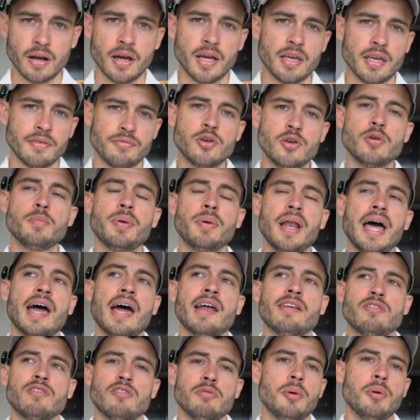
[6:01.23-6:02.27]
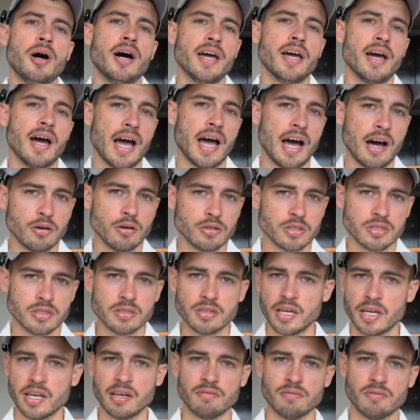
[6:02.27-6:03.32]
If you plan to buy a house
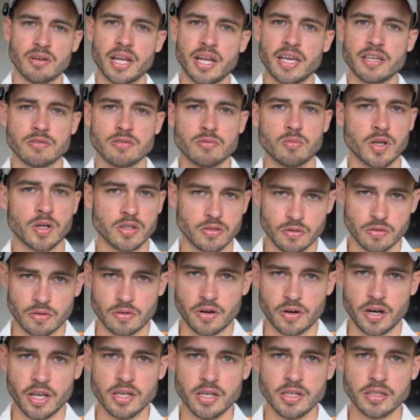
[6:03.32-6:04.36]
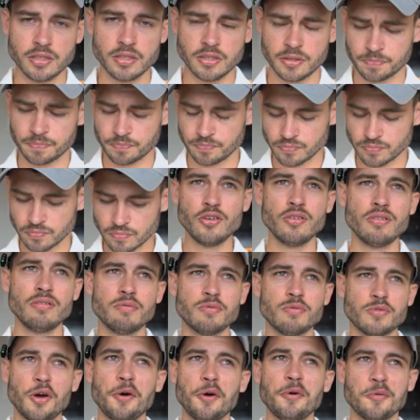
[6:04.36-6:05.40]
in the next 1 to 3 years, you
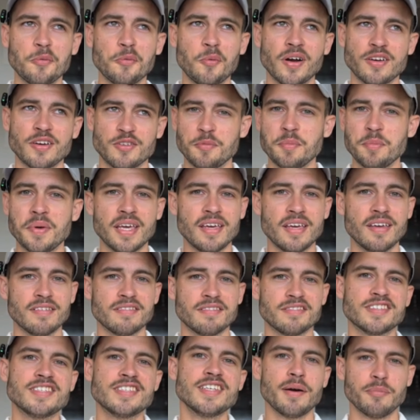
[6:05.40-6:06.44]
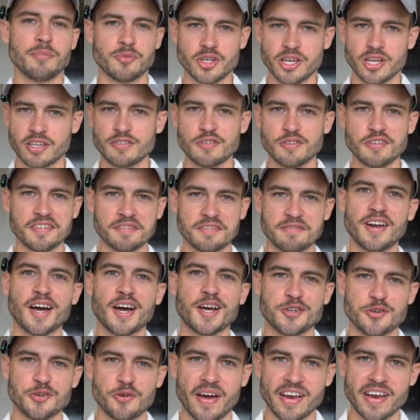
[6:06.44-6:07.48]
don't want to be subject to the
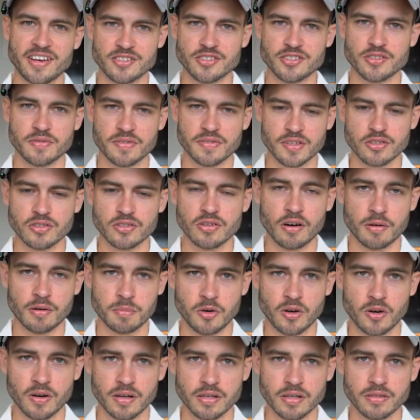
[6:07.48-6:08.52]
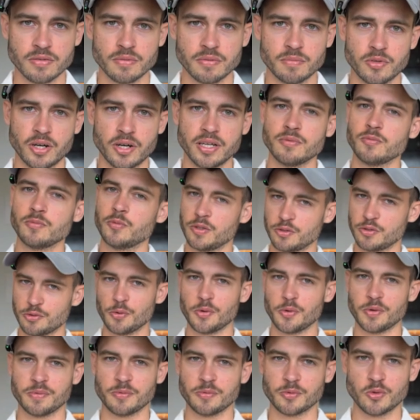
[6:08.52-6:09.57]
fluctuations of the stock market, right? We'll
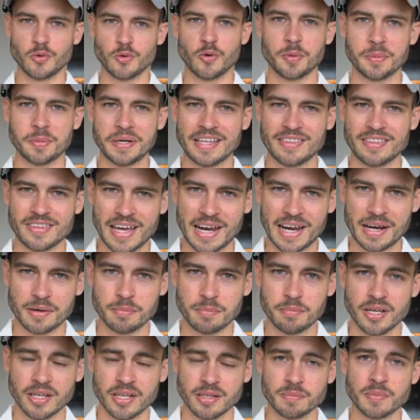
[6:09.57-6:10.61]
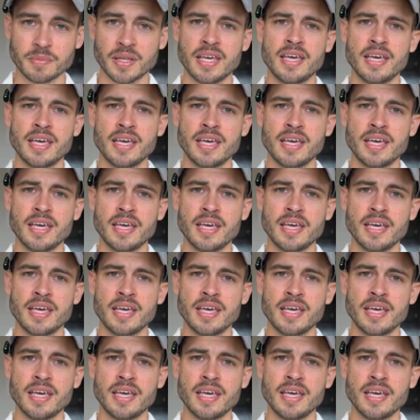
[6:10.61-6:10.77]
talk about that in a minute.